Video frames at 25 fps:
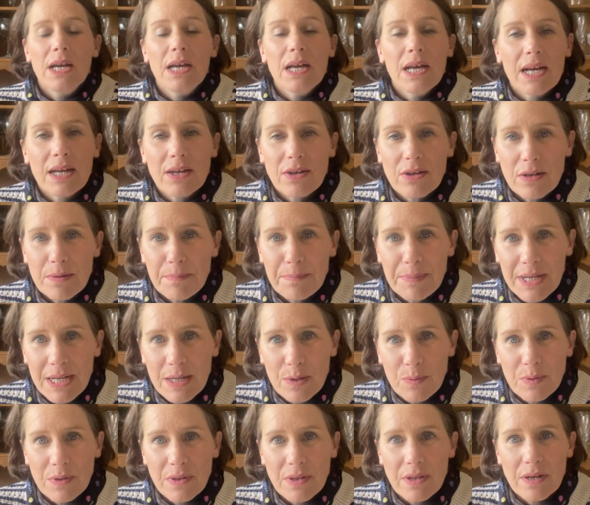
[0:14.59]
and I'm
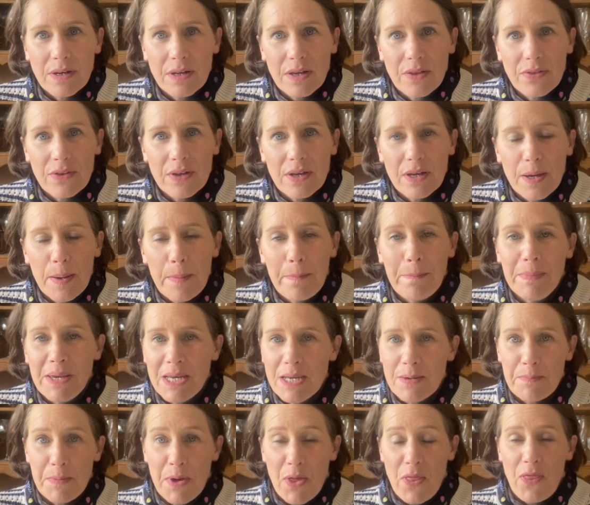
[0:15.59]
back with another
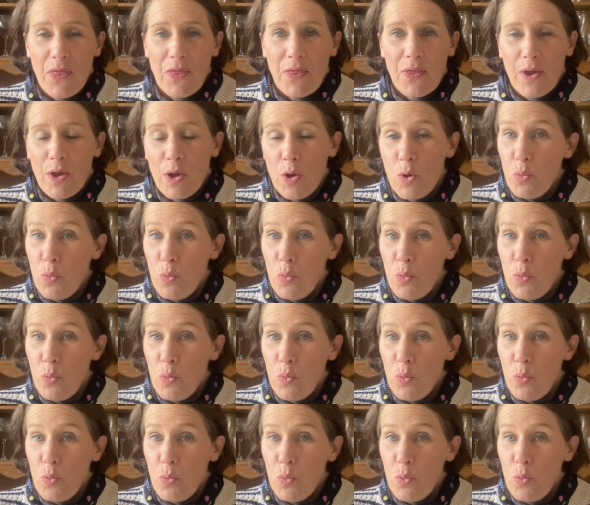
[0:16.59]
mid-month